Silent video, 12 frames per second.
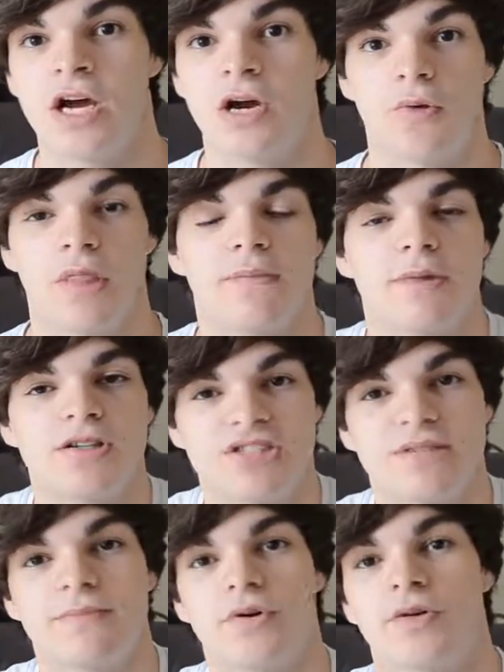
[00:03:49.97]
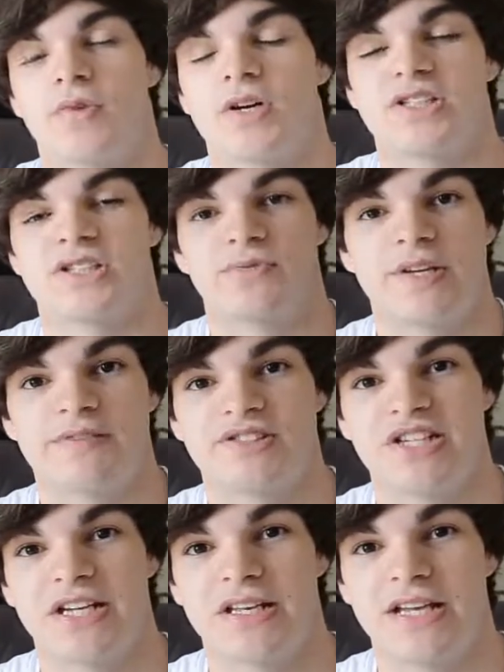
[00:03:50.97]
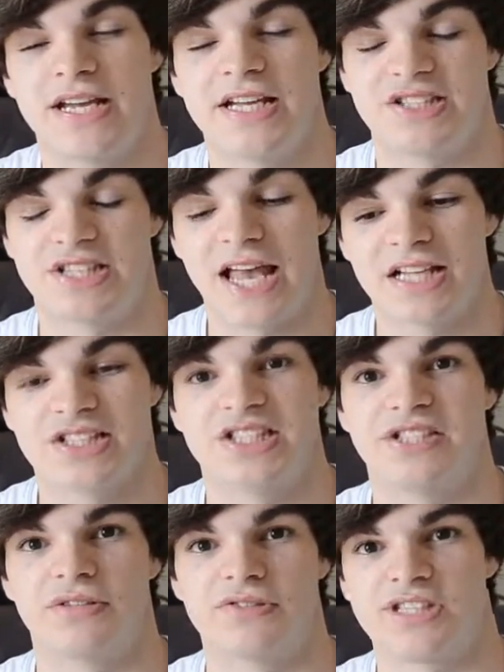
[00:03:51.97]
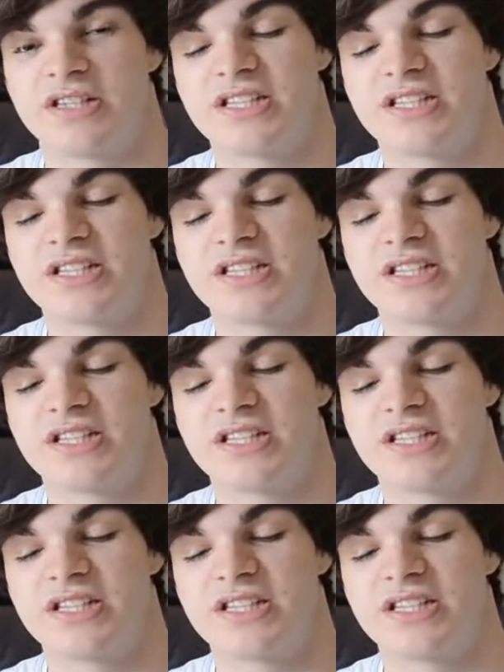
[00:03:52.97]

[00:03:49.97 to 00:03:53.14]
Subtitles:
One of the most important ones that we have seen is Galaxy Soldier.